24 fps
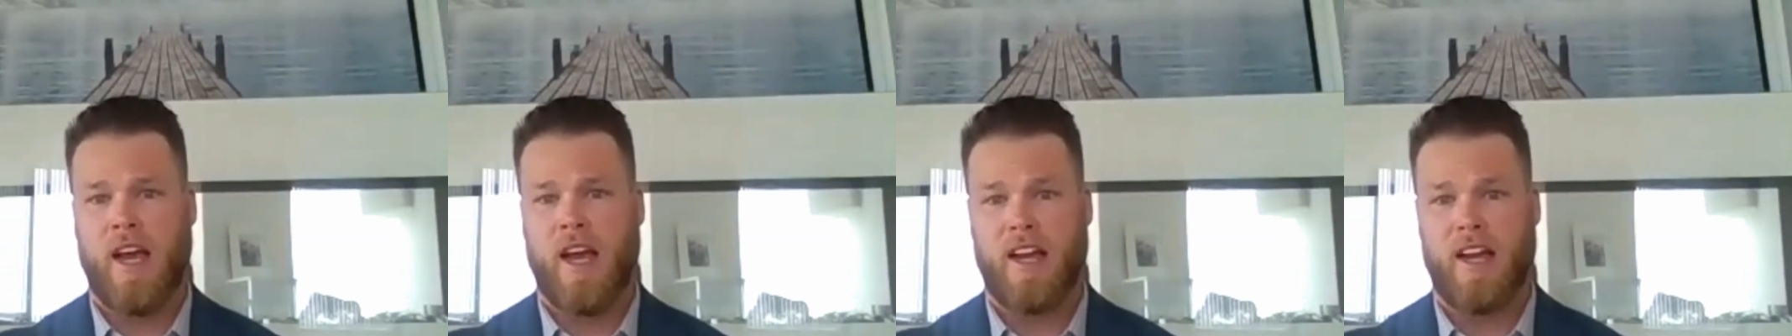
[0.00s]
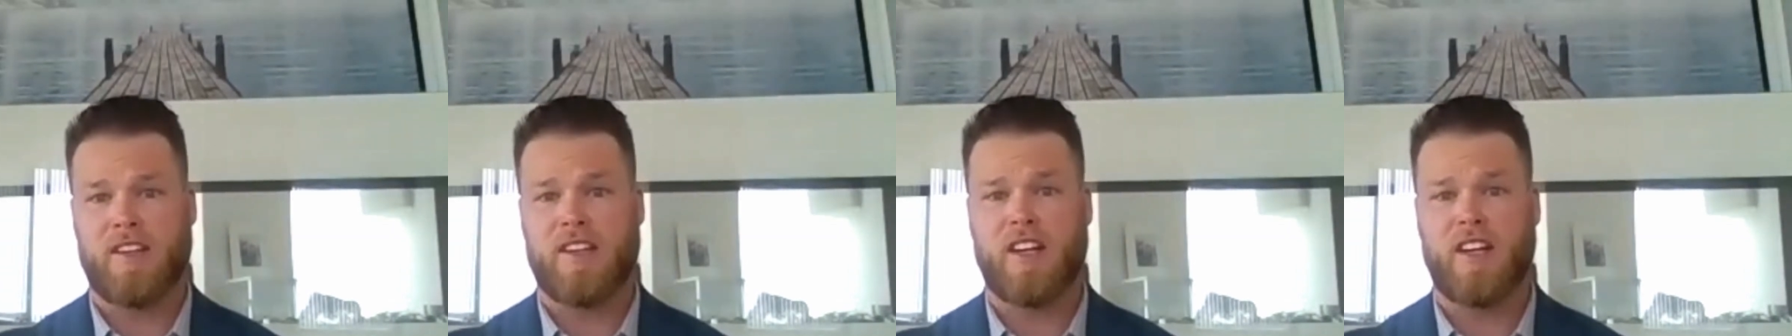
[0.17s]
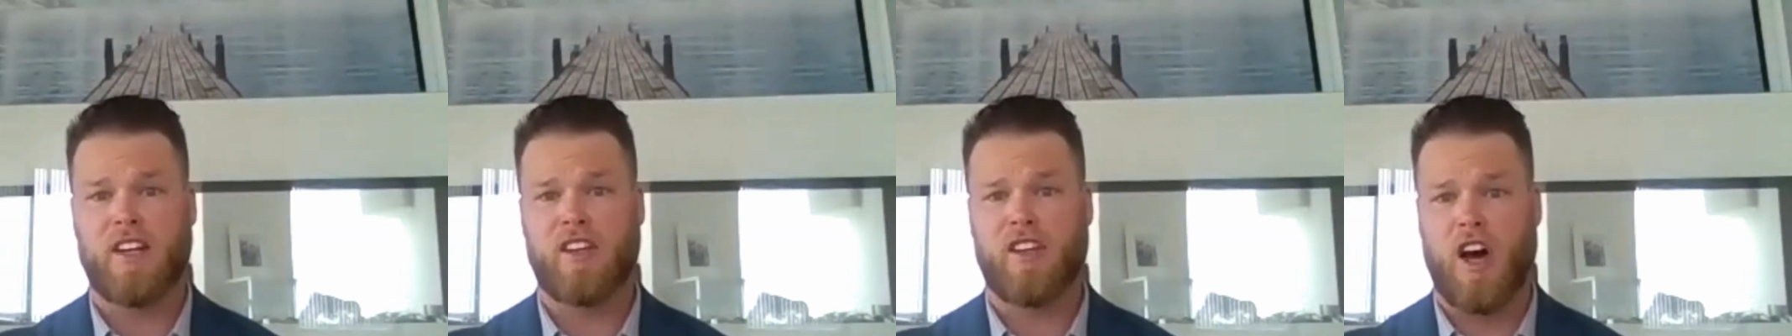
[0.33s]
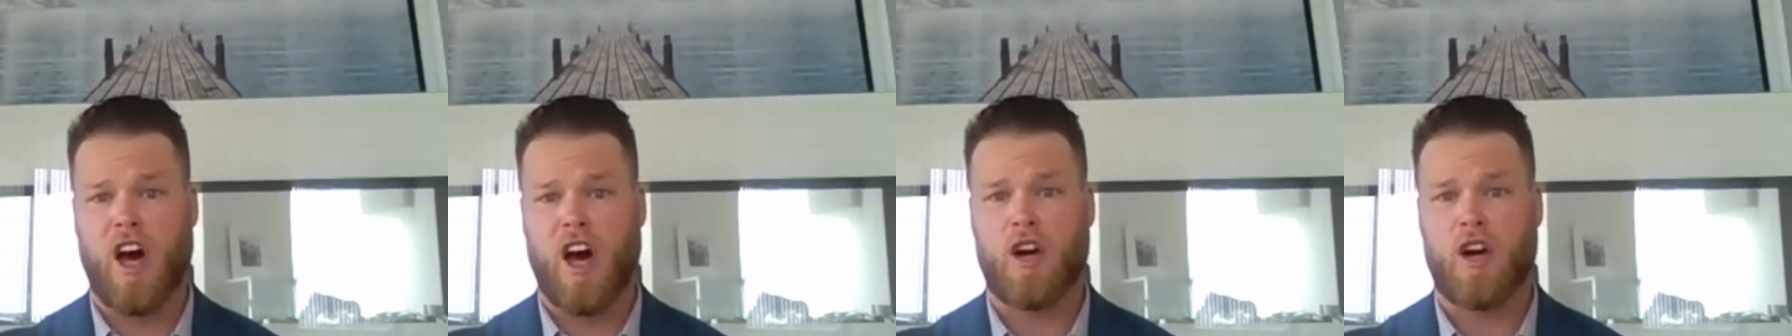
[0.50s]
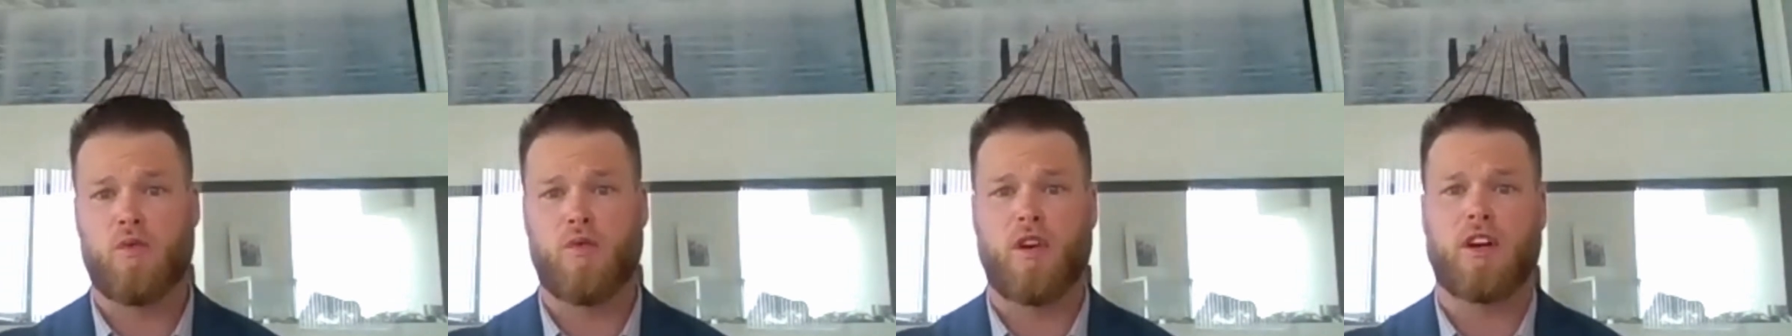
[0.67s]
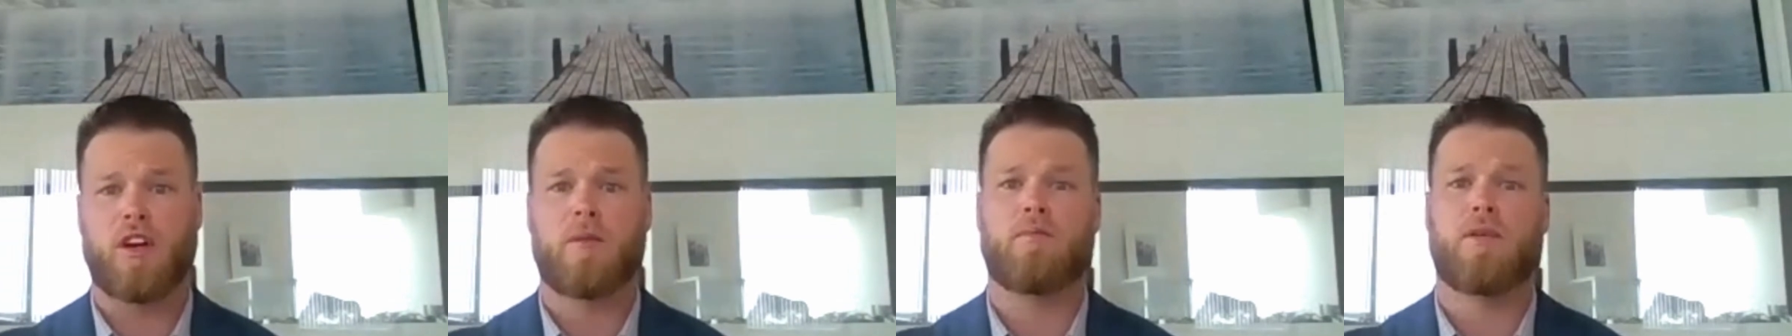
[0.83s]
and did a lot of
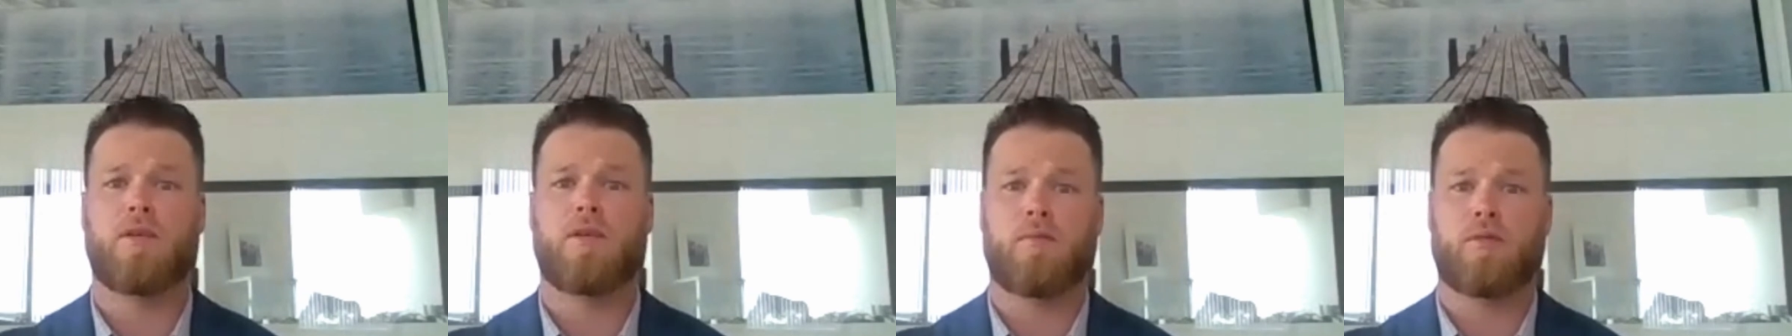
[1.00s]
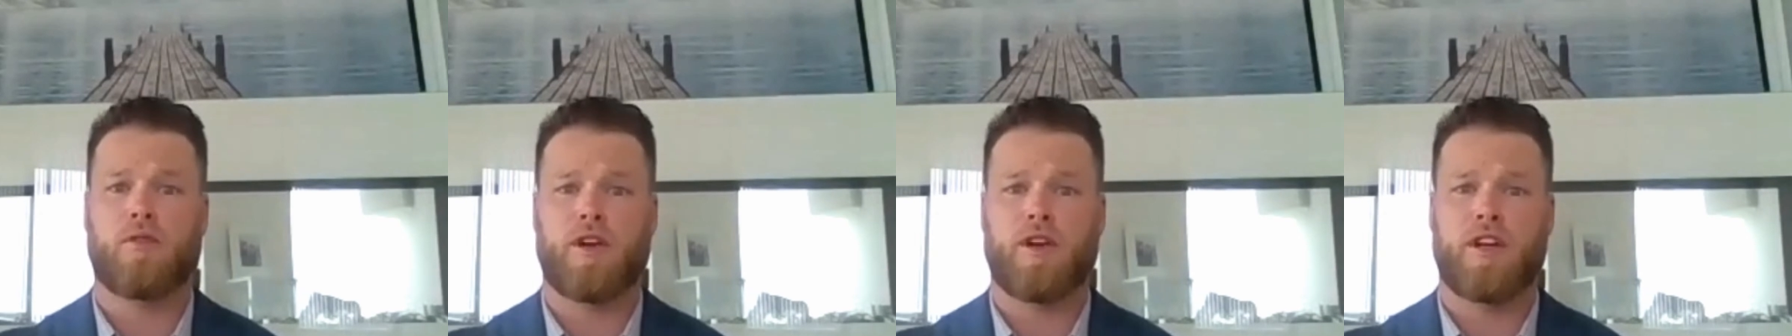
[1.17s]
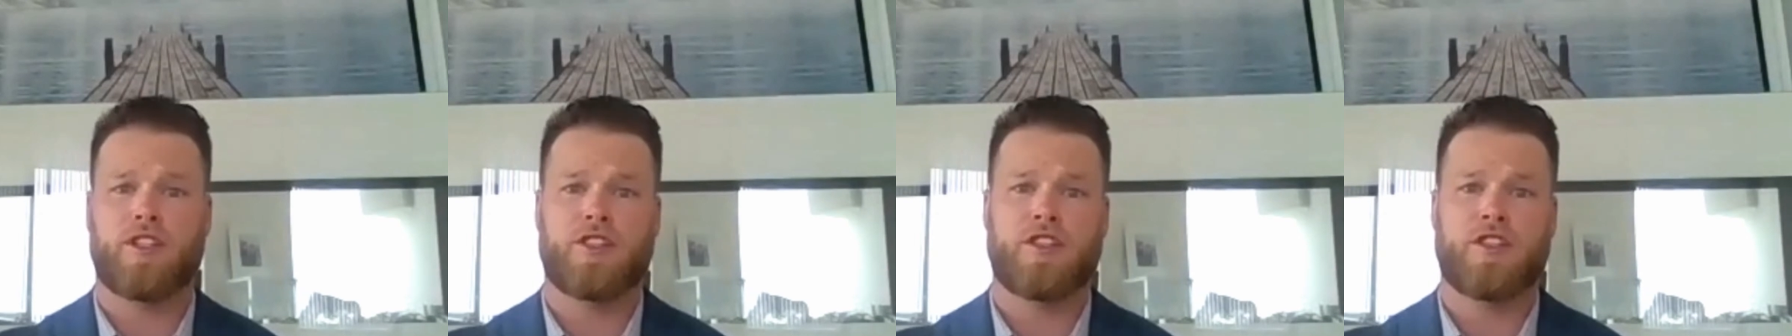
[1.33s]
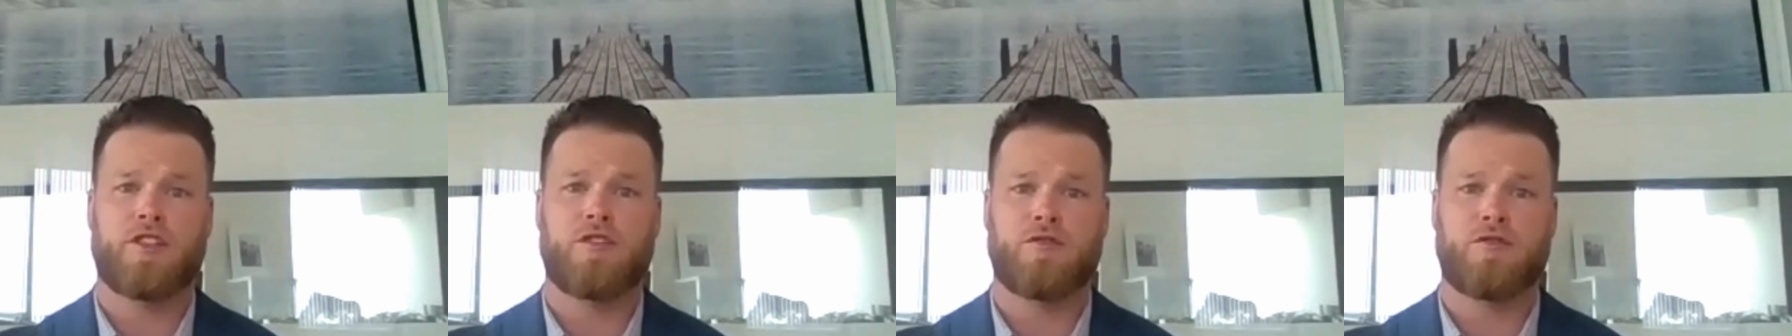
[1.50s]
work in preparation